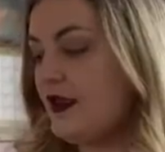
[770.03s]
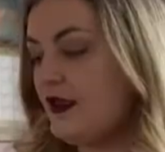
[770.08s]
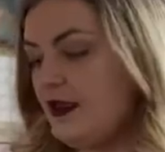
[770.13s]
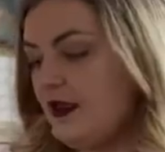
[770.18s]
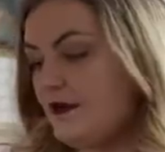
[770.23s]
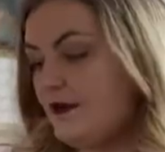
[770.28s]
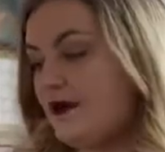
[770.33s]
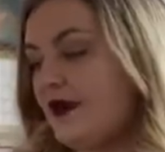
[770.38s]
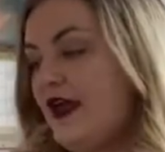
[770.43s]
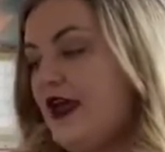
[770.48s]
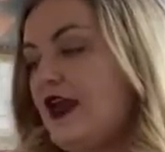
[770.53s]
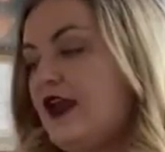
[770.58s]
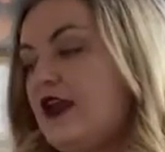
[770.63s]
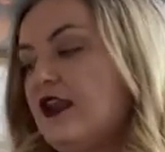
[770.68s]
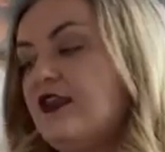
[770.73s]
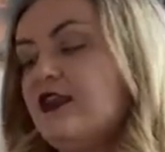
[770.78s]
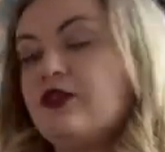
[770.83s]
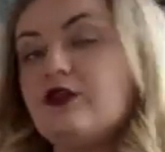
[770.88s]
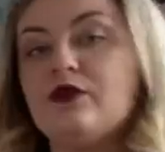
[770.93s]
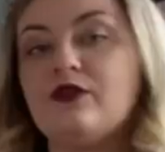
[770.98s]
Yeah, and I
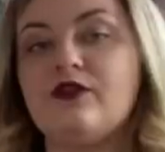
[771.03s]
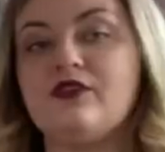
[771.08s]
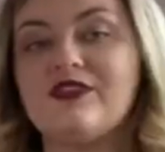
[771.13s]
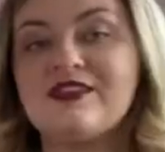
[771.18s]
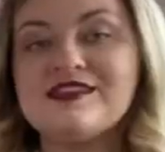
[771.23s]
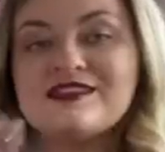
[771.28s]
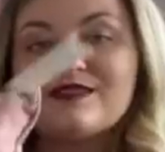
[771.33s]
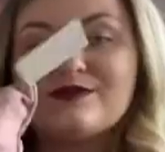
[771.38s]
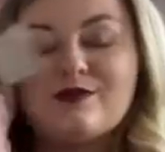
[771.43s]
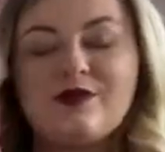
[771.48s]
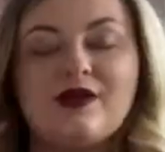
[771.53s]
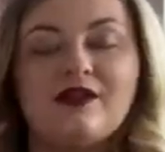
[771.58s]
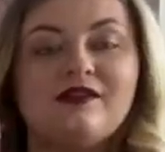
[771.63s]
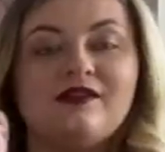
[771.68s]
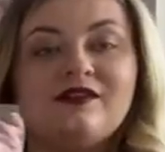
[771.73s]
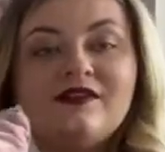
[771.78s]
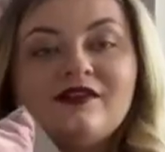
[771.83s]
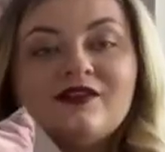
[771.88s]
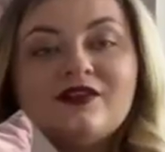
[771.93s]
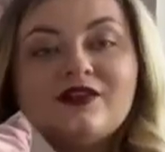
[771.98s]
thought this one
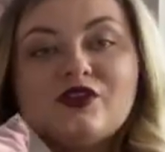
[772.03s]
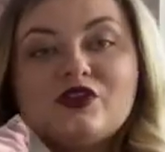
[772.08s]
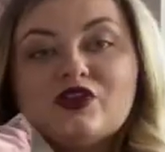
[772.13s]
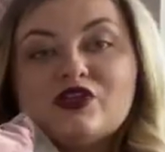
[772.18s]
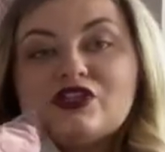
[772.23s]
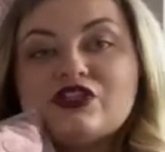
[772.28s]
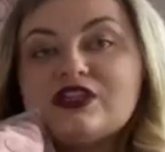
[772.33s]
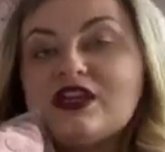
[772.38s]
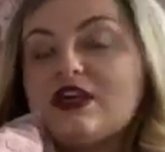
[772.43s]
could